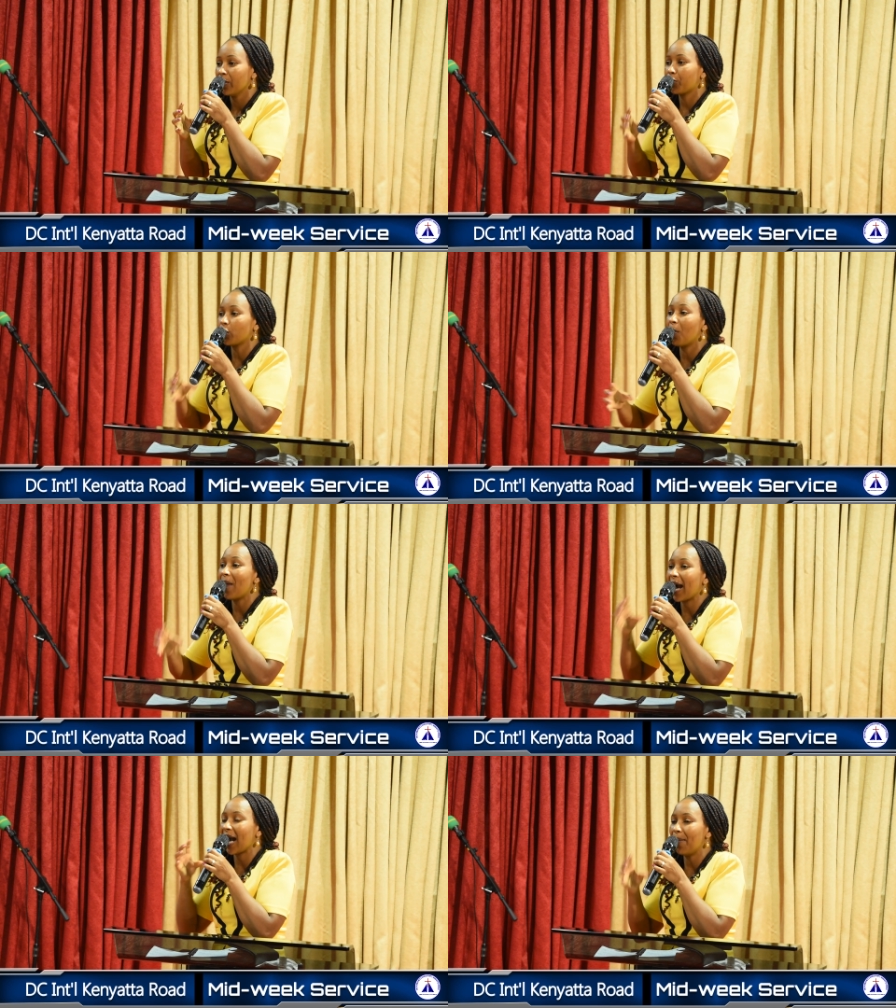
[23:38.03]
from
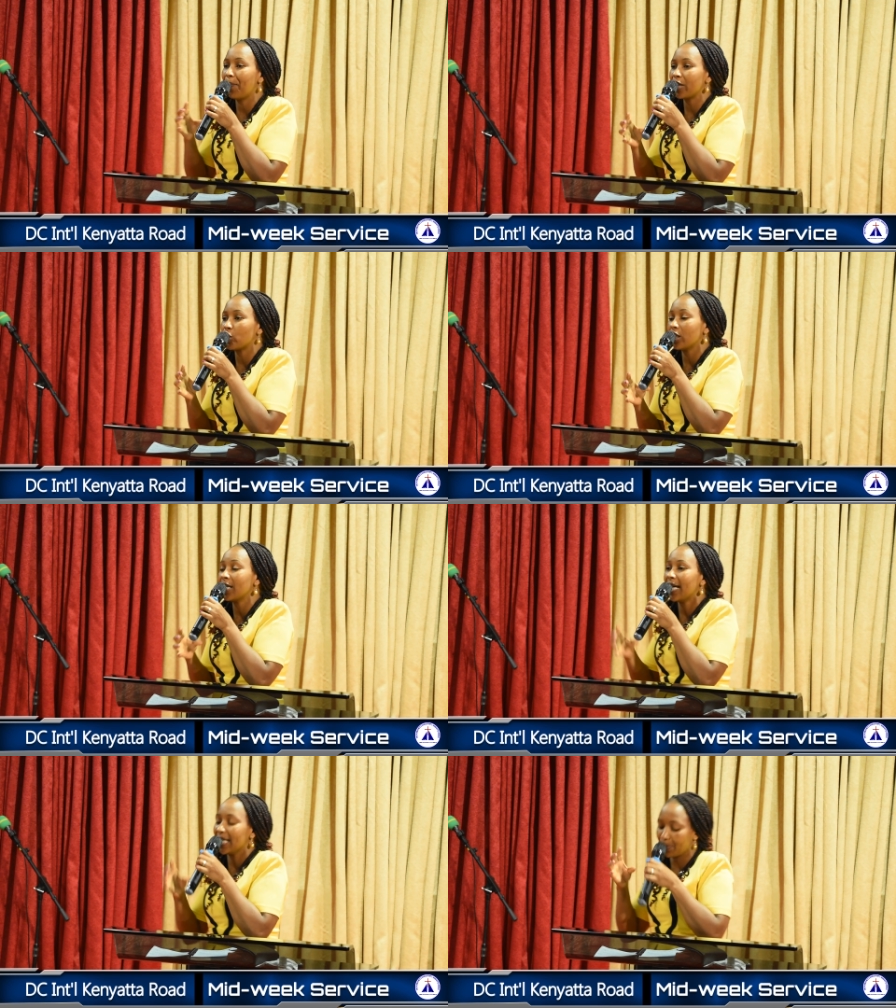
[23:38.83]

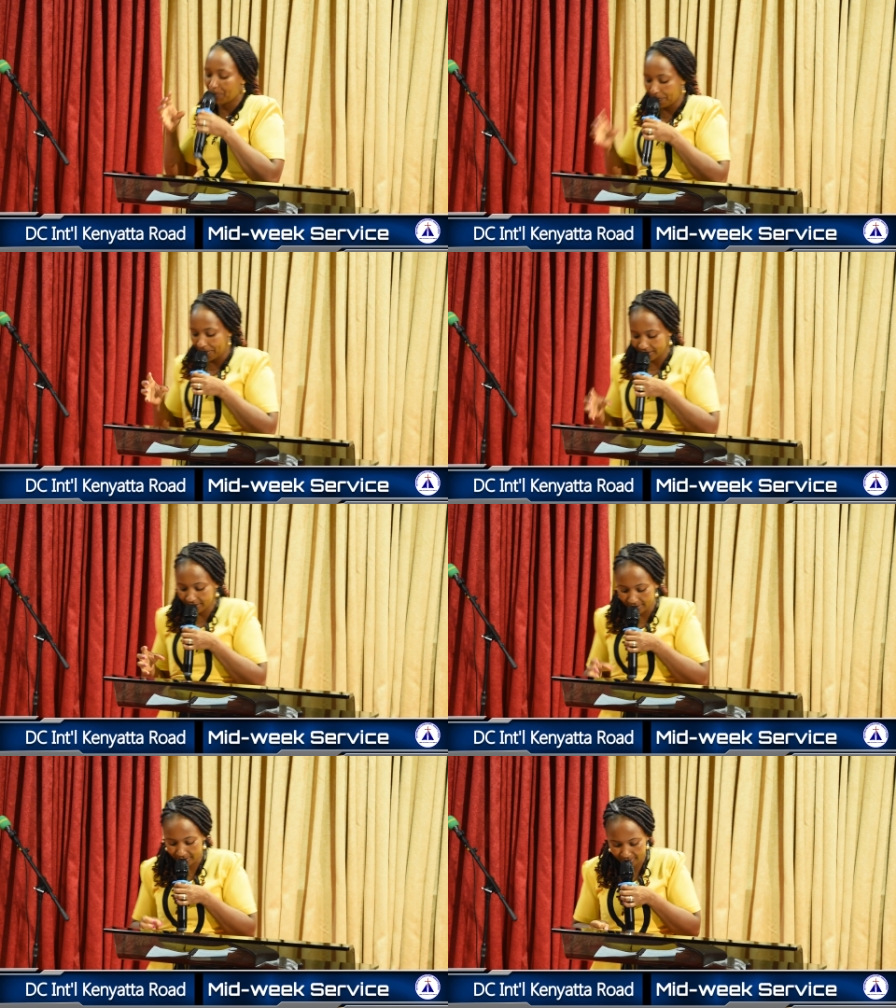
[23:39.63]
accomplishing his
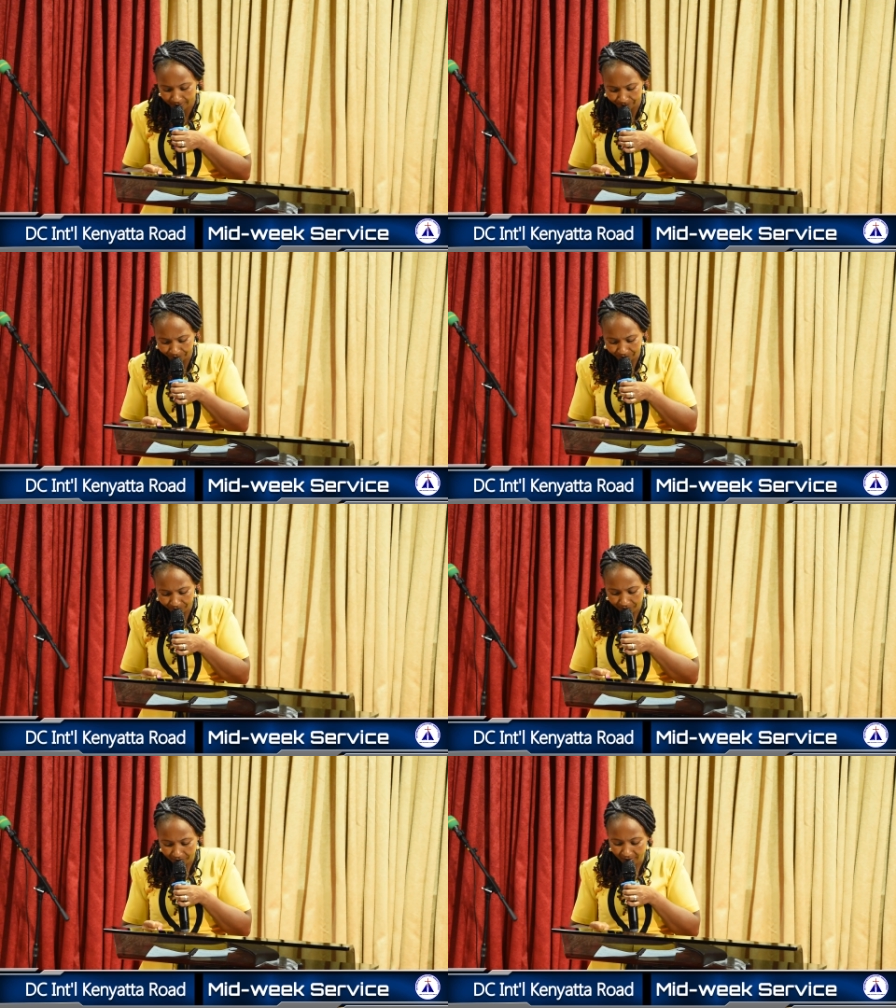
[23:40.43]
purposes
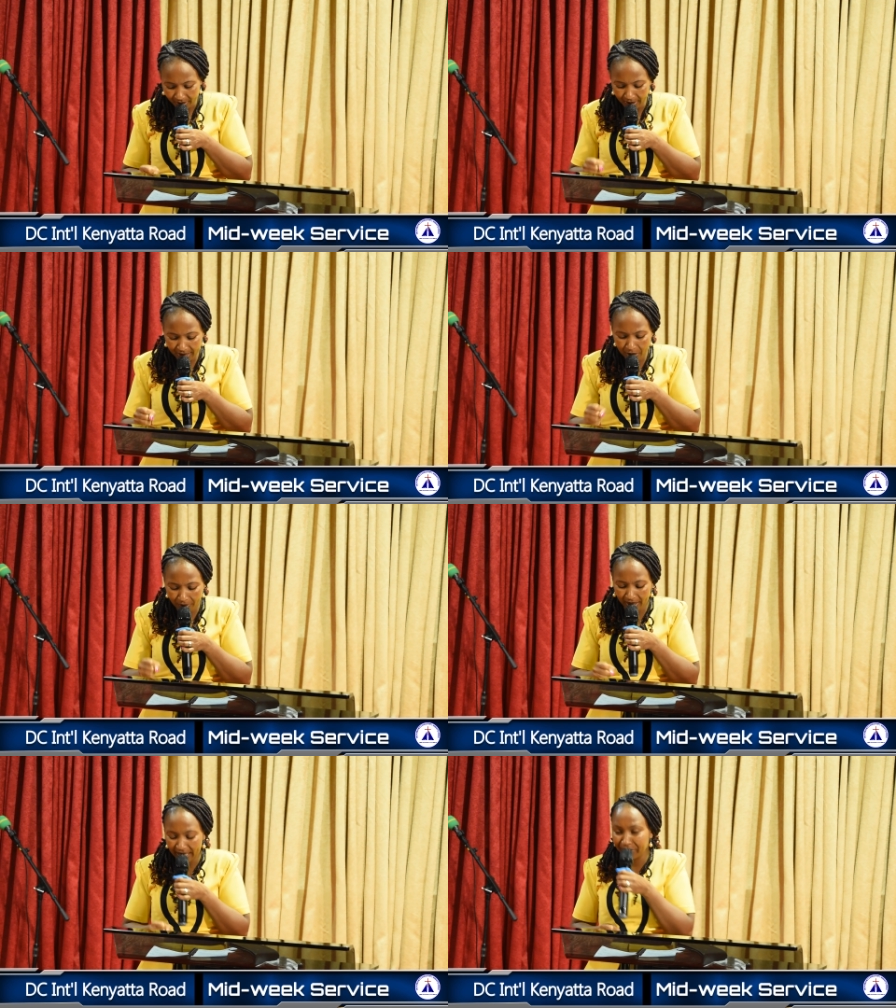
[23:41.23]
in
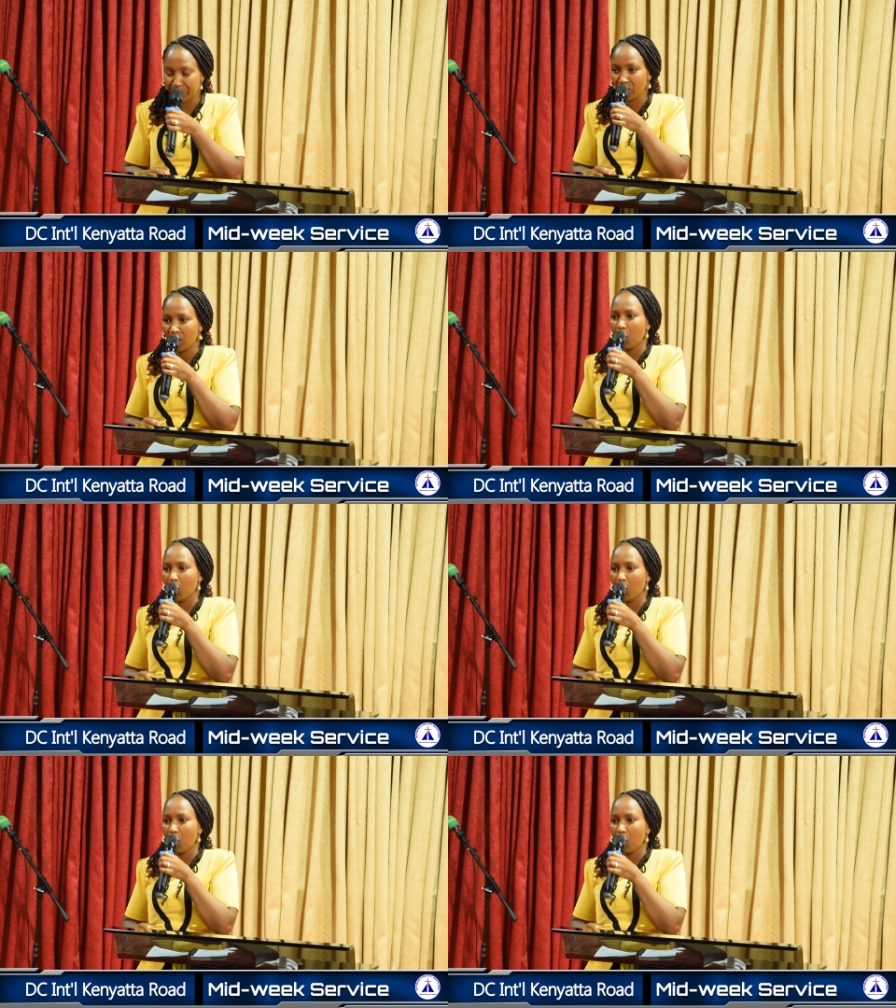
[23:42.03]
our lives.